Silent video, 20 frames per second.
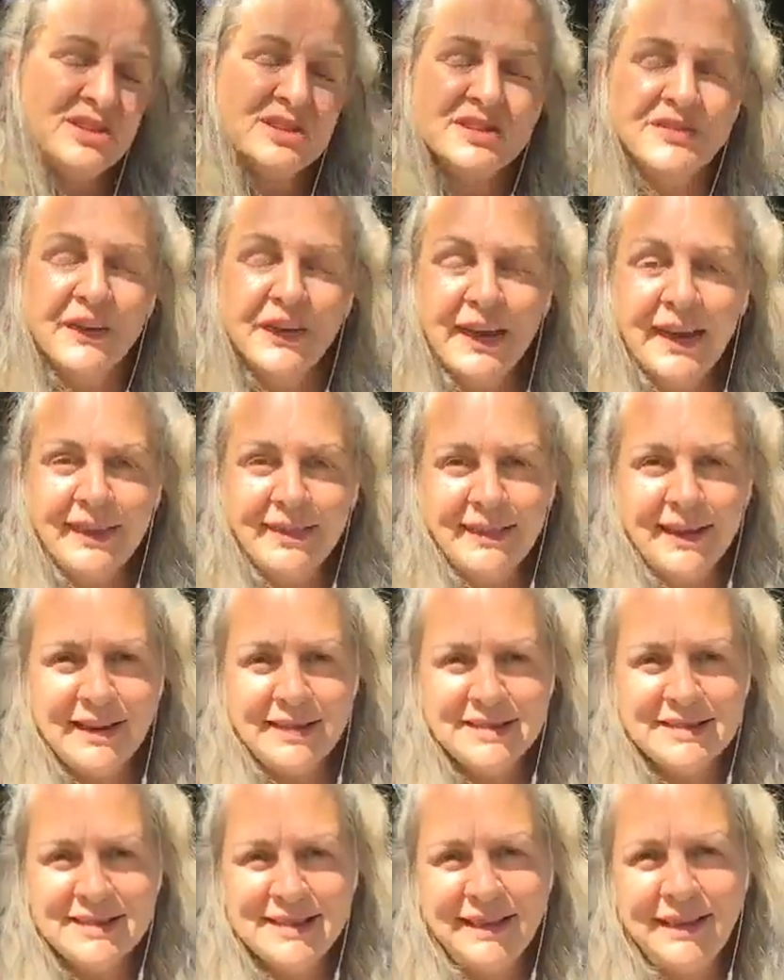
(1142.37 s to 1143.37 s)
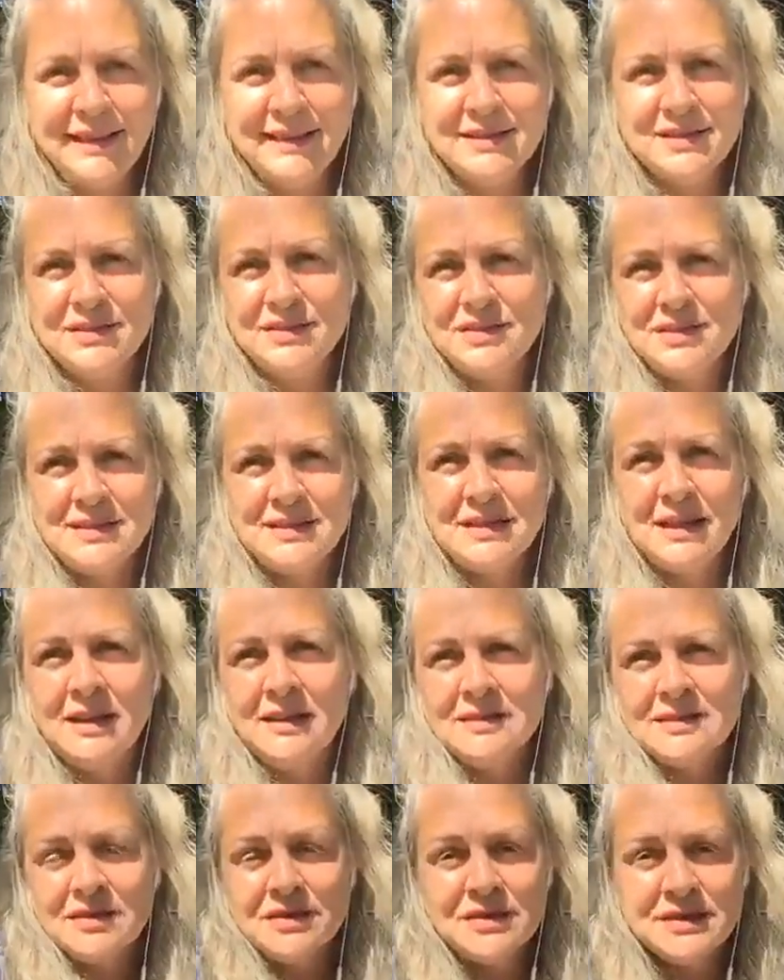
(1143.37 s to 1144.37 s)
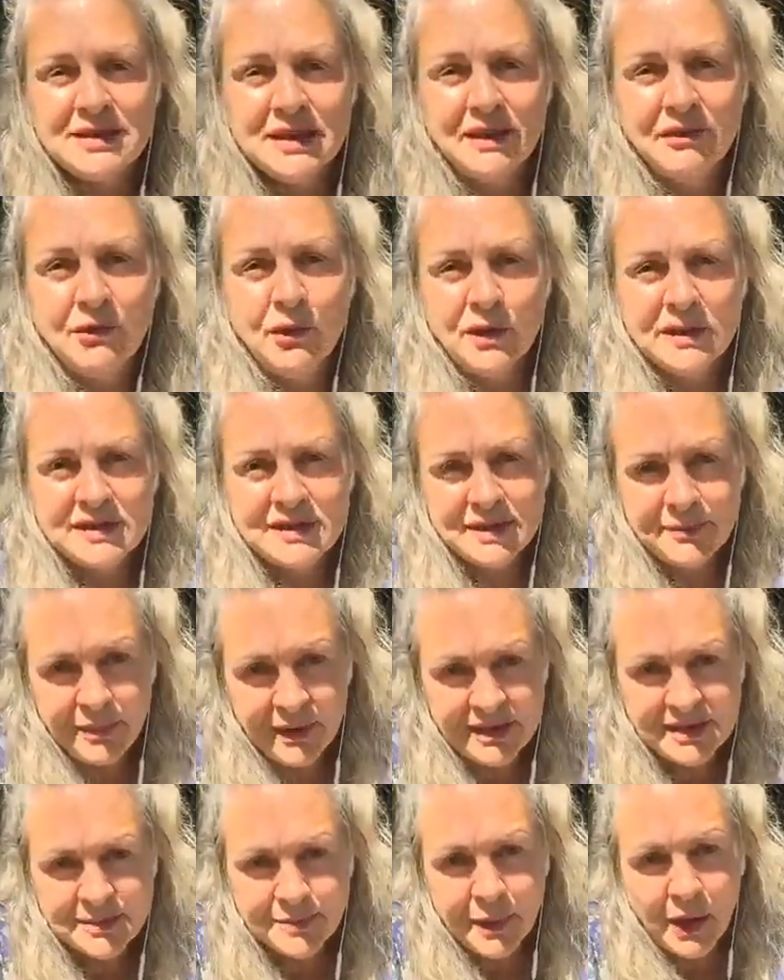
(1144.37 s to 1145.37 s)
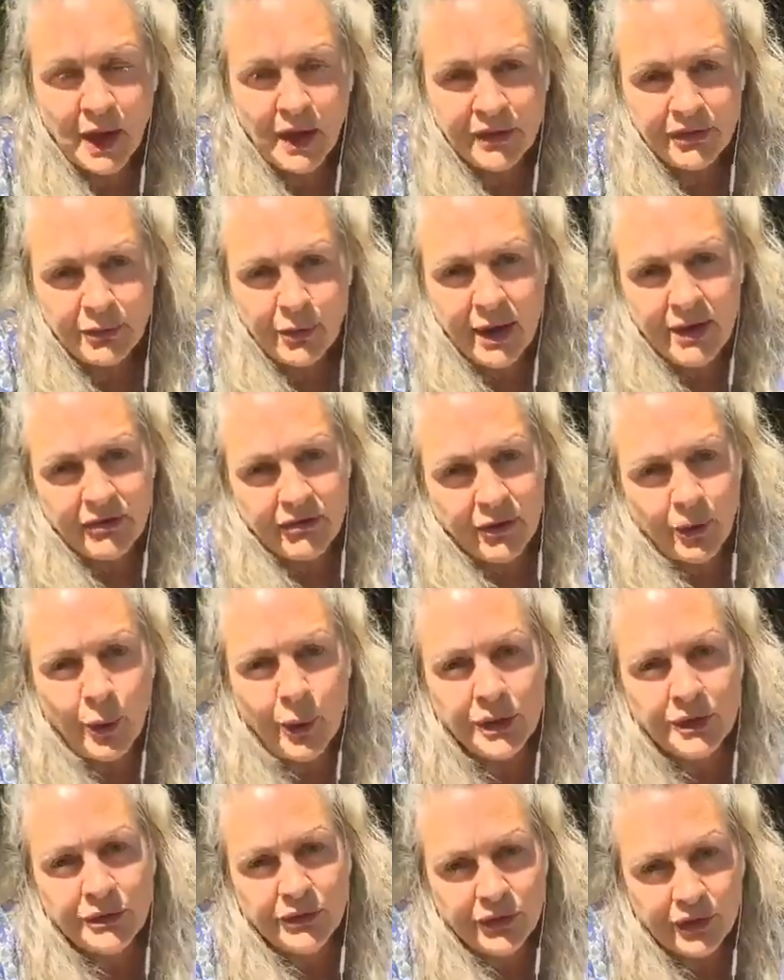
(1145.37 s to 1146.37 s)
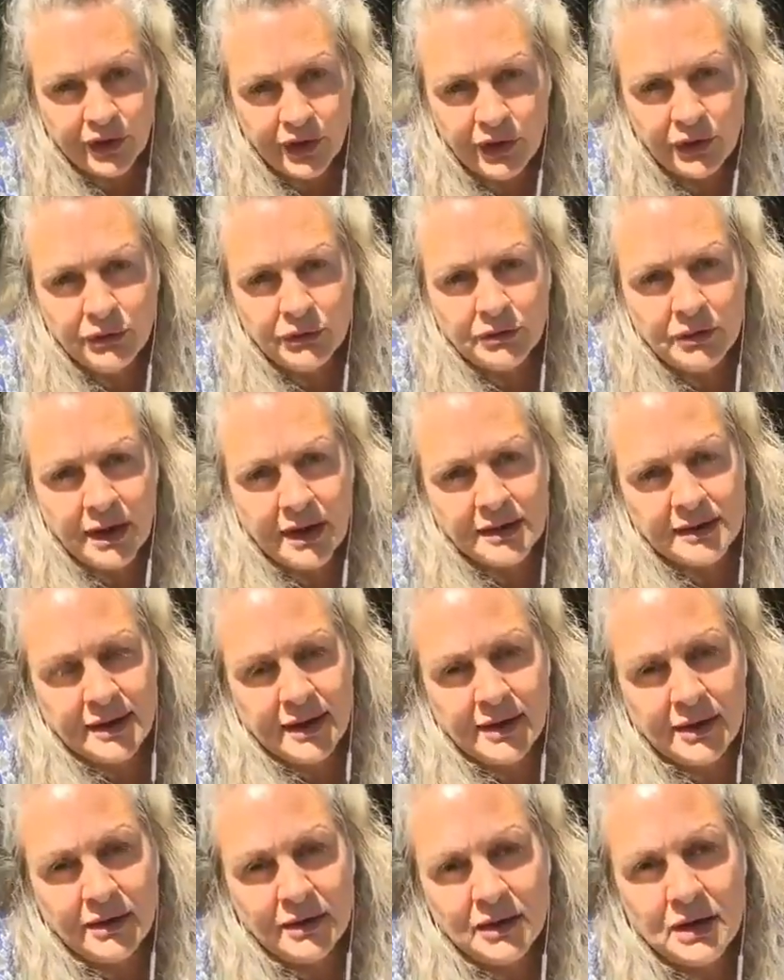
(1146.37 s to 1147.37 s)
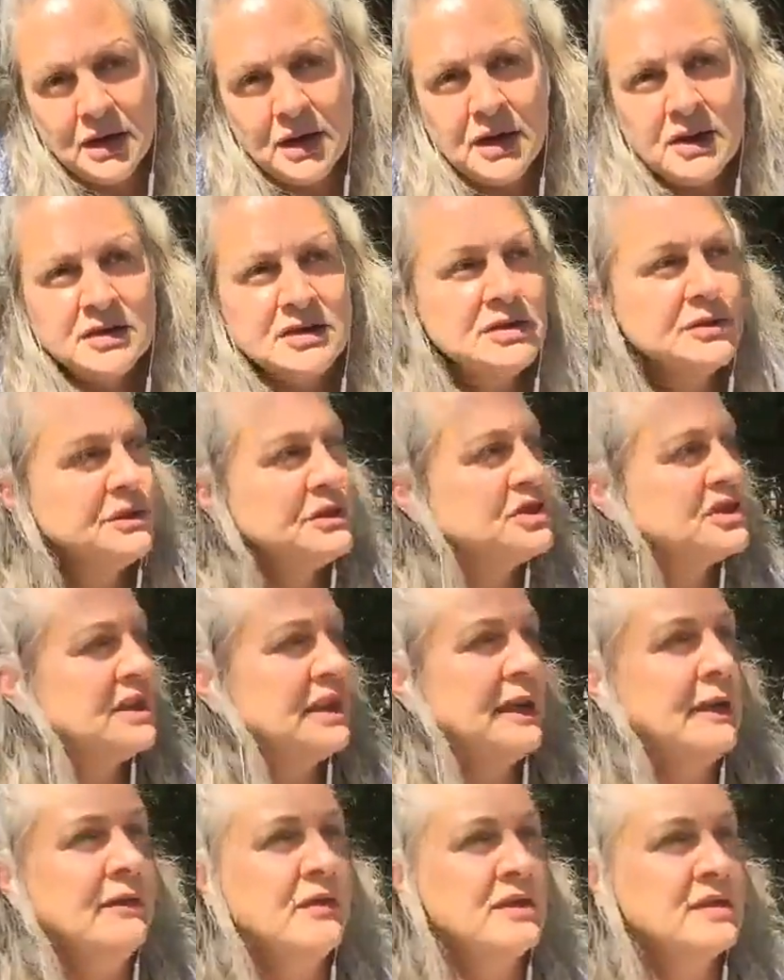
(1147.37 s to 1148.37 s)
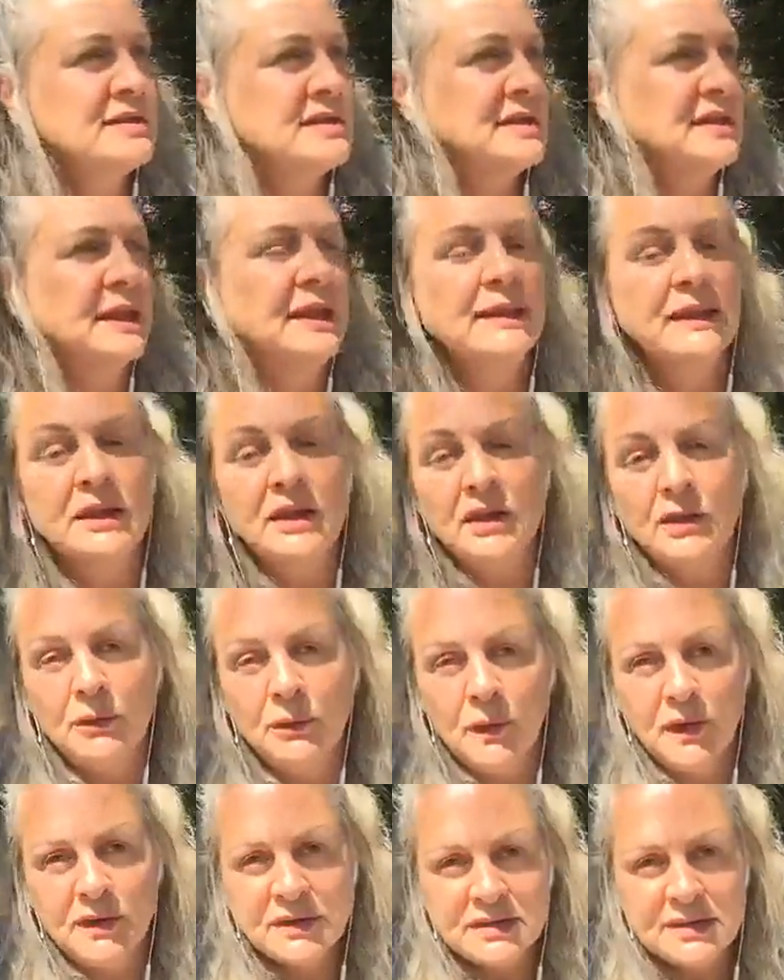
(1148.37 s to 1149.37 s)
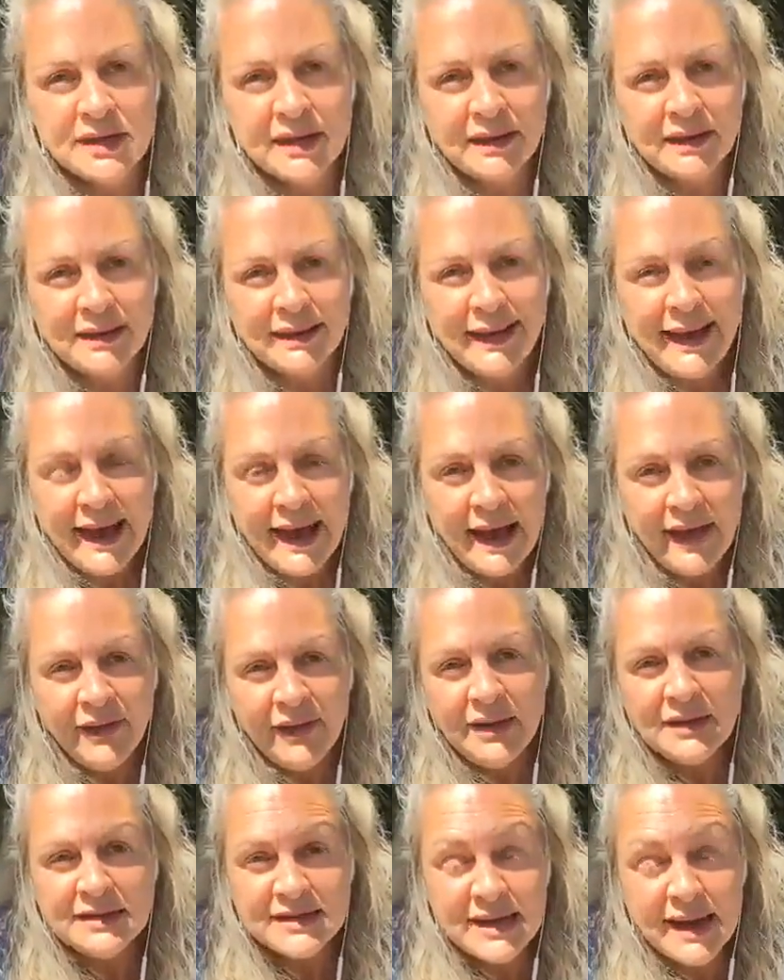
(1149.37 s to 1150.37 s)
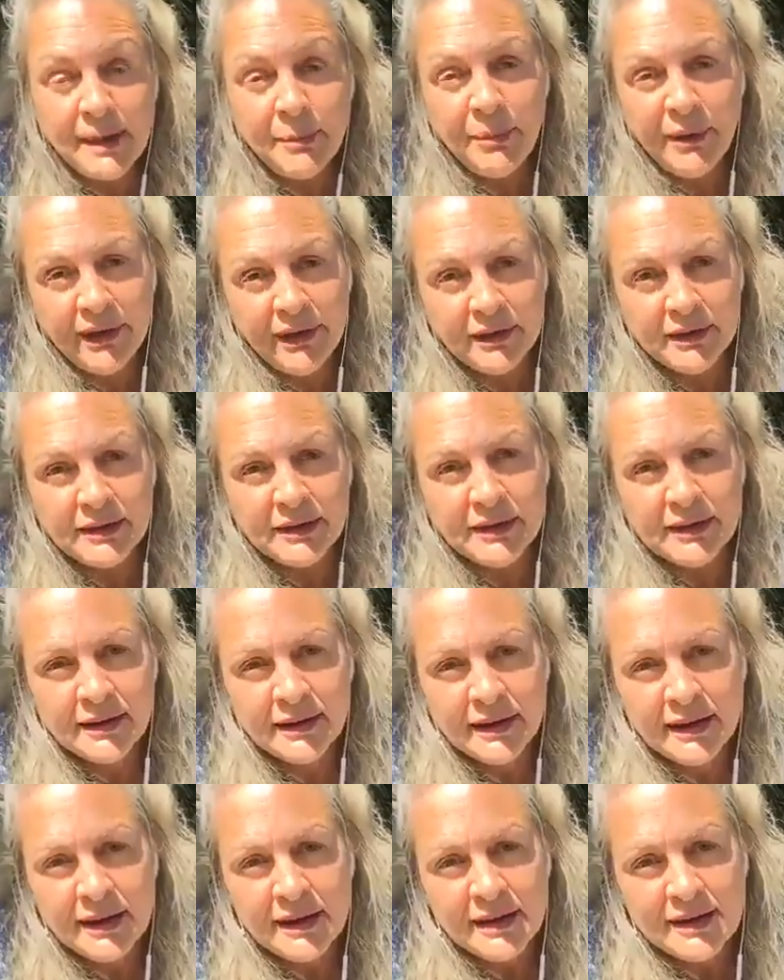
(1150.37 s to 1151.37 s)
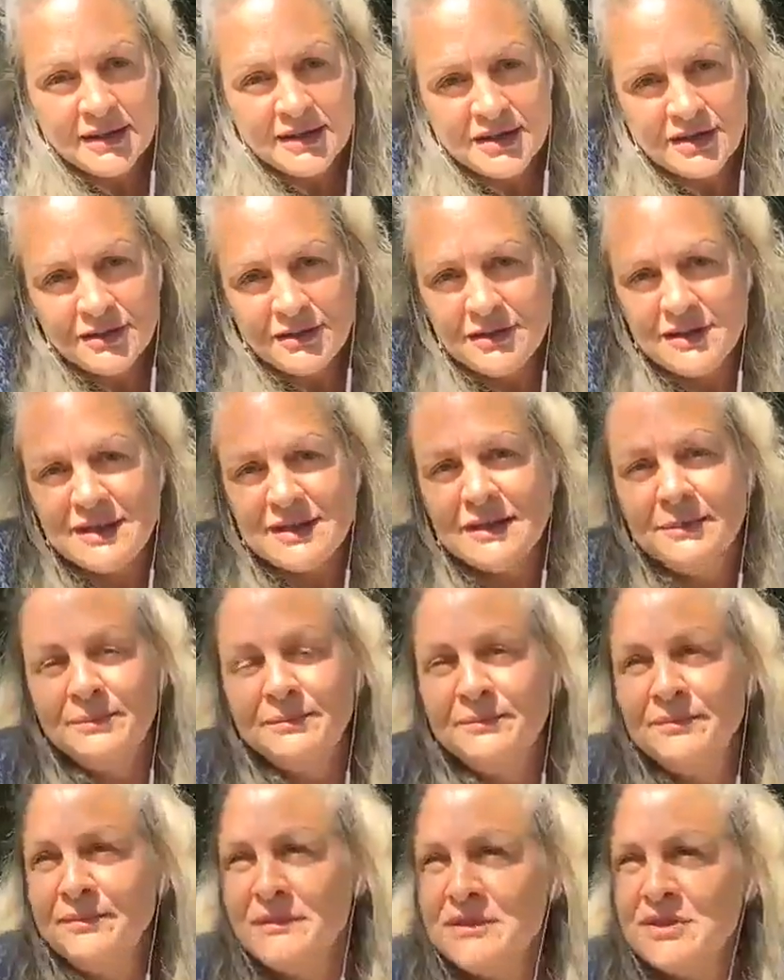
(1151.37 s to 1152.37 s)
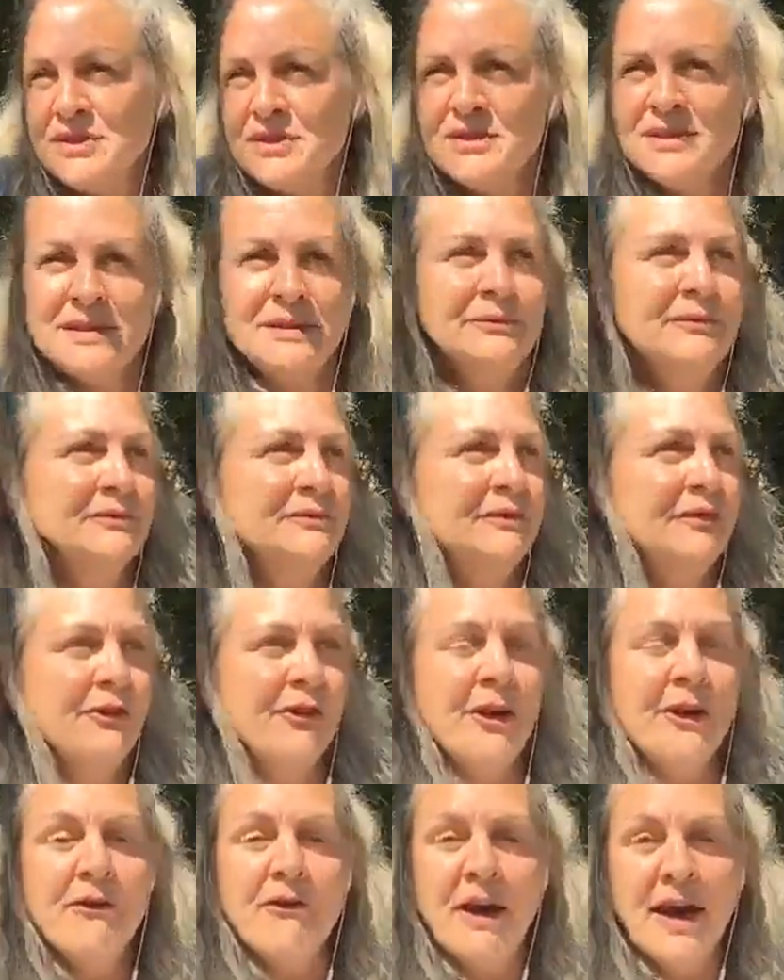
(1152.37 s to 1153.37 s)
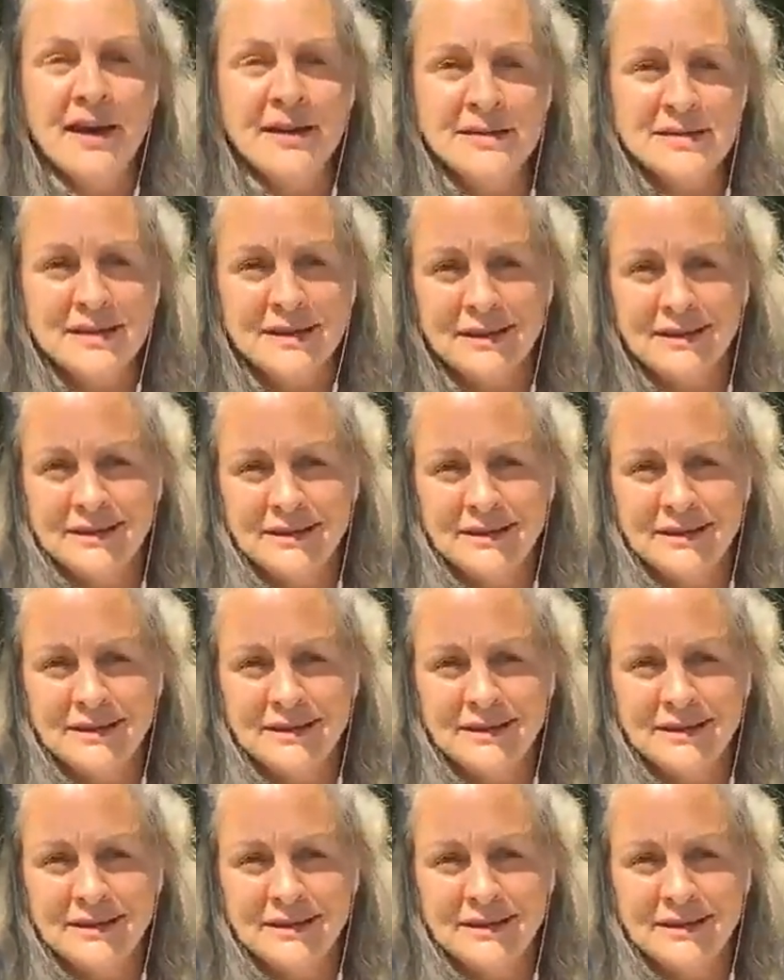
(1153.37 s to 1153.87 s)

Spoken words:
forget that it's there. So just ask yourself, what's the best pathway forward for you right now to achieve this thing that you're wanting? And then tap in. Do some free writing.